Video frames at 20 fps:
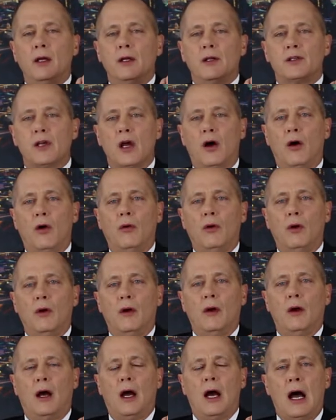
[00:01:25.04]
So
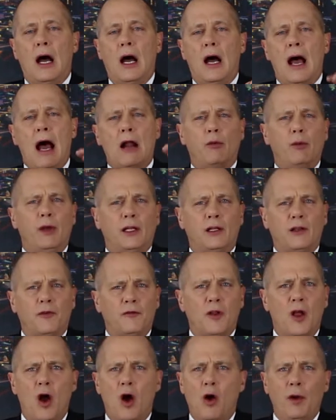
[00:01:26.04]
how do we get the
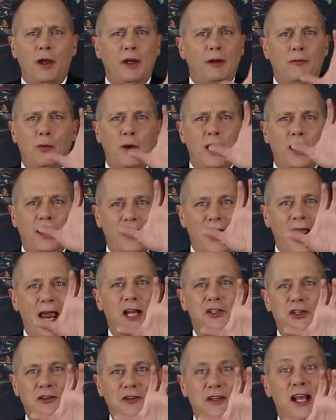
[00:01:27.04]
flow? We
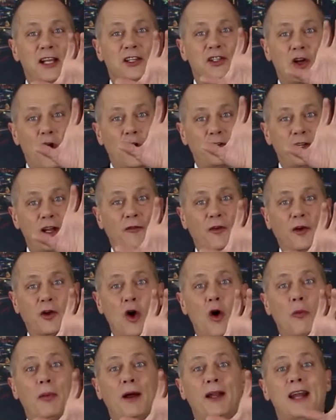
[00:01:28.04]
engage in things that are
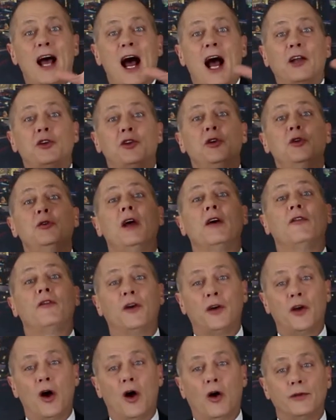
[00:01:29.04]
difficult but not too
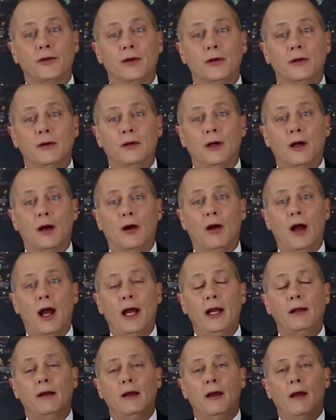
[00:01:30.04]
difficult. All
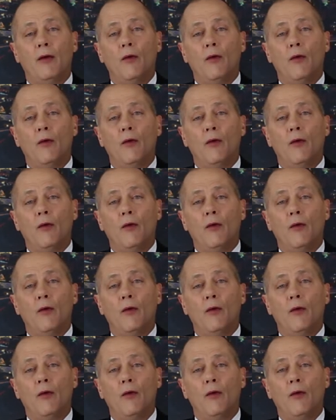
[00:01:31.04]
right?